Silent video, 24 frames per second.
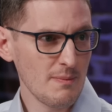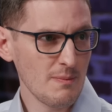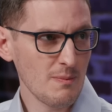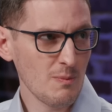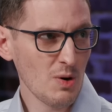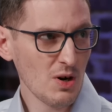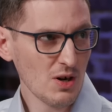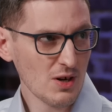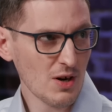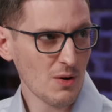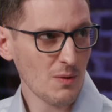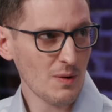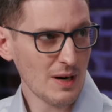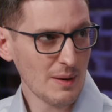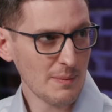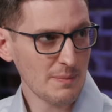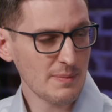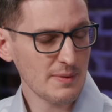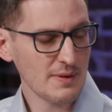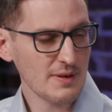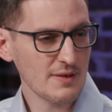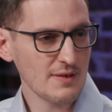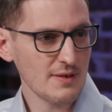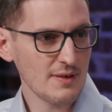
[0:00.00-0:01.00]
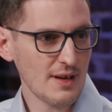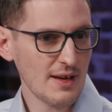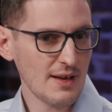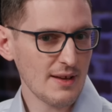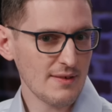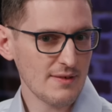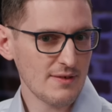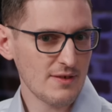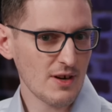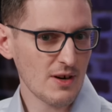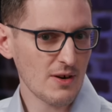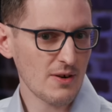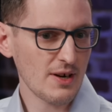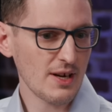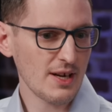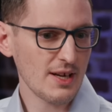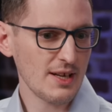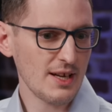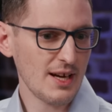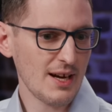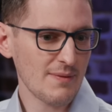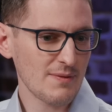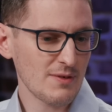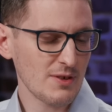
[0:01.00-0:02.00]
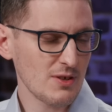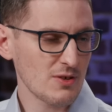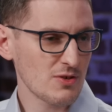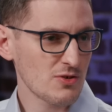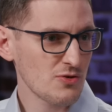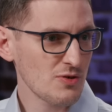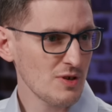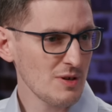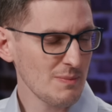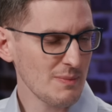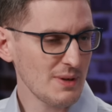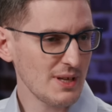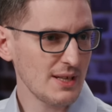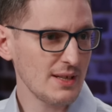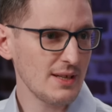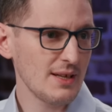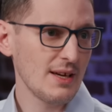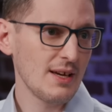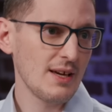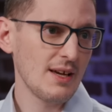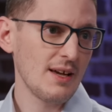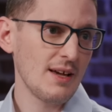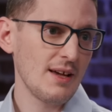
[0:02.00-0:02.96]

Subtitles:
will go up during and after your treatment,